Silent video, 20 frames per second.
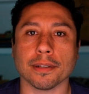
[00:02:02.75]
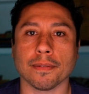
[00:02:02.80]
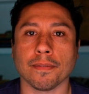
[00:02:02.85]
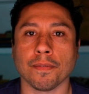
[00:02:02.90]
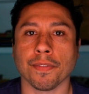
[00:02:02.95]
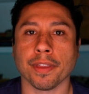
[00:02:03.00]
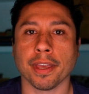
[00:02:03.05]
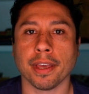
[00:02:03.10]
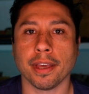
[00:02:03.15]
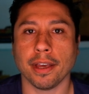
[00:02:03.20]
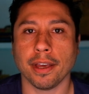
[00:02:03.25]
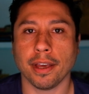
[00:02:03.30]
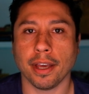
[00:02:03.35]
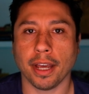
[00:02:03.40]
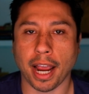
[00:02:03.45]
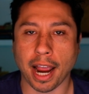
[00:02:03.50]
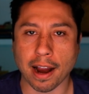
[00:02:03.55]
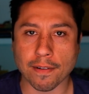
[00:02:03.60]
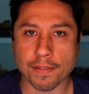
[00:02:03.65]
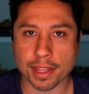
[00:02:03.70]
it.
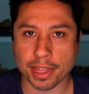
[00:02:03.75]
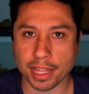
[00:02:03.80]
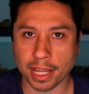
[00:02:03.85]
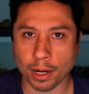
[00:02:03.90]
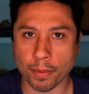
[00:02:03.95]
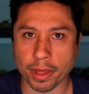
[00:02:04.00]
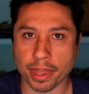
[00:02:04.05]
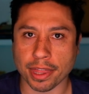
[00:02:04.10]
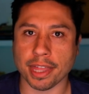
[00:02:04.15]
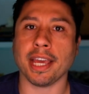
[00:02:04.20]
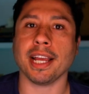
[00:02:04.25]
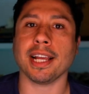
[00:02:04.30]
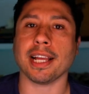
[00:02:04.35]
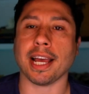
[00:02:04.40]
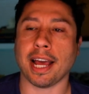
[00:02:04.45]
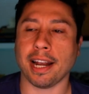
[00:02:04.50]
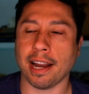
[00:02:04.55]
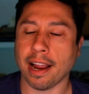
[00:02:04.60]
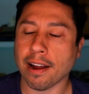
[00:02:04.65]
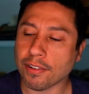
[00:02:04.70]
Everything we think
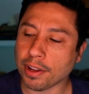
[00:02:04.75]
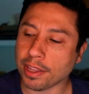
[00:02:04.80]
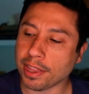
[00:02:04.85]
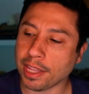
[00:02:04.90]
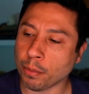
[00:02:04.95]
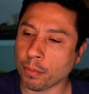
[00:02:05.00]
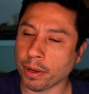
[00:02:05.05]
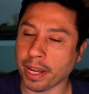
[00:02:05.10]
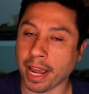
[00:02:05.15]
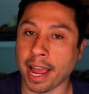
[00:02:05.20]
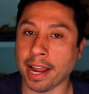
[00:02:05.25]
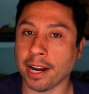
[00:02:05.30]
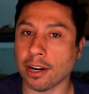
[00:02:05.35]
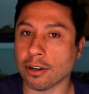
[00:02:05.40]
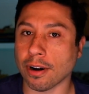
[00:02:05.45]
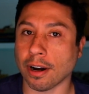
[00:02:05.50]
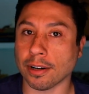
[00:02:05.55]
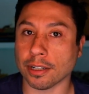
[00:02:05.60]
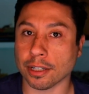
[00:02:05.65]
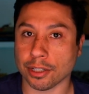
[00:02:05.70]
and everything we
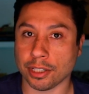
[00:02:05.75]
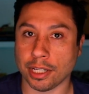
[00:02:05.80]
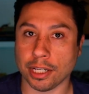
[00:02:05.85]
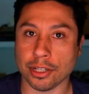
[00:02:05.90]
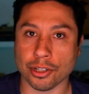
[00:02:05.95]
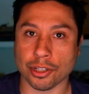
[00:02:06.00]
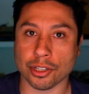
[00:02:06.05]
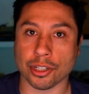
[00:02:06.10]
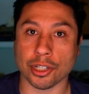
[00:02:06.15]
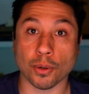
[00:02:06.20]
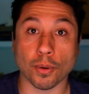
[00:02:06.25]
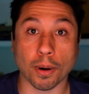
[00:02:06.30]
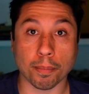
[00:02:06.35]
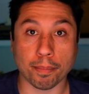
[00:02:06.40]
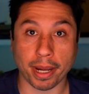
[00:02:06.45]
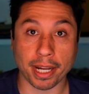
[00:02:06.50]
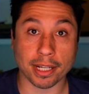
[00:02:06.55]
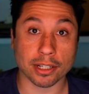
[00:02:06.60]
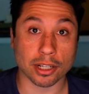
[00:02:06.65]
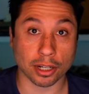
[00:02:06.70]
anchor our decisions to are
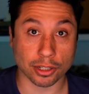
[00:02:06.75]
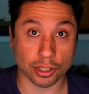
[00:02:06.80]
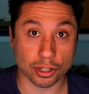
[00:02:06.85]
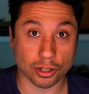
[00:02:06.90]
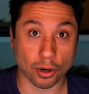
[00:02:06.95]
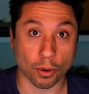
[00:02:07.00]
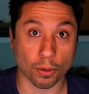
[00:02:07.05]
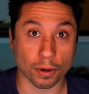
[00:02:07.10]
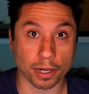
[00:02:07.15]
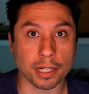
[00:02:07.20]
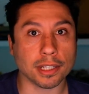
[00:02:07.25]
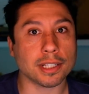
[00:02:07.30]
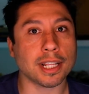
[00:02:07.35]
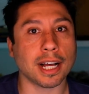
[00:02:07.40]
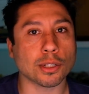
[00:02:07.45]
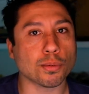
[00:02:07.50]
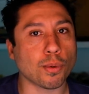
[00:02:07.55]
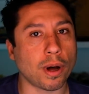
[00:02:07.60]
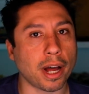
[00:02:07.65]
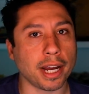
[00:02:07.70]
based on stories.
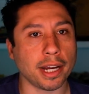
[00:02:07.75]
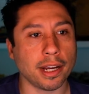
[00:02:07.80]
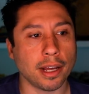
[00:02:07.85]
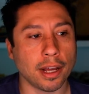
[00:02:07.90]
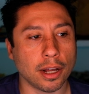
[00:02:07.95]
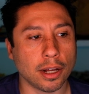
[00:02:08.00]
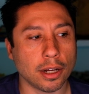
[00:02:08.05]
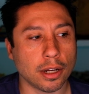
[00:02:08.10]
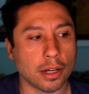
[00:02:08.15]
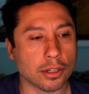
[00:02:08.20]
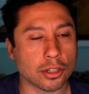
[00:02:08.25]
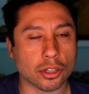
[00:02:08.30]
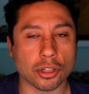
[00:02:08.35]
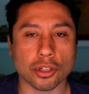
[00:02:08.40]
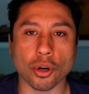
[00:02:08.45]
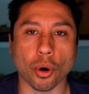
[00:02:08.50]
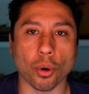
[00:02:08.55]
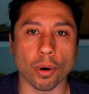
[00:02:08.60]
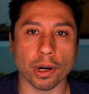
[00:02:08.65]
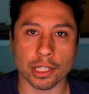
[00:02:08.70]
That's why
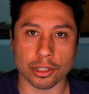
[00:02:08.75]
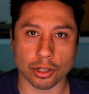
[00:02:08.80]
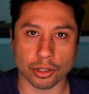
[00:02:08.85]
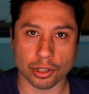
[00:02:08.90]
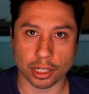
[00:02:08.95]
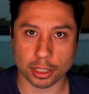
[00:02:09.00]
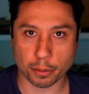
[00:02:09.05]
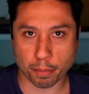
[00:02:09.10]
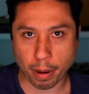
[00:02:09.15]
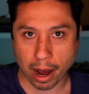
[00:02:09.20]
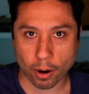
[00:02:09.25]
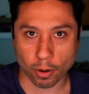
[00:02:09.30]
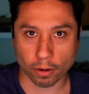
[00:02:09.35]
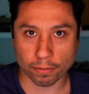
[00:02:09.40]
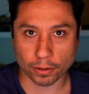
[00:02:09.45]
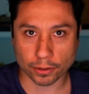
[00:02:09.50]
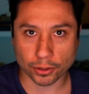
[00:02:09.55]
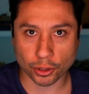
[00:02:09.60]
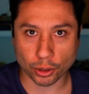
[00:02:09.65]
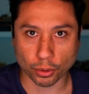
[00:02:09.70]
stories are such
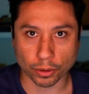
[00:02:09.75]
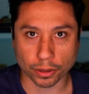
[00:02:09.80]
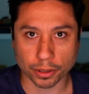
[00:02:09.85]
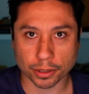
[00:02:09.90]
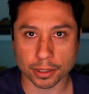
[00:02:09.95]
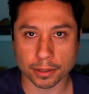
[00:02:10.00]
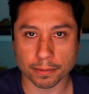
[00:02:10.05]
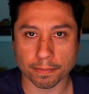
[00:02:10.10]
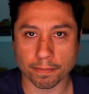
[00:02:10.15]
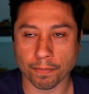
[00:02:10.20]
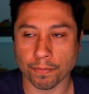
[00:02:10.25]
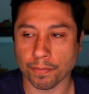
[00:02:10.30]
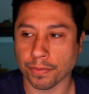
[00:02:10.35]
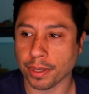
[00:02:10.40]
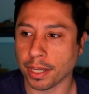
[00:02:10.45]
powerful tools.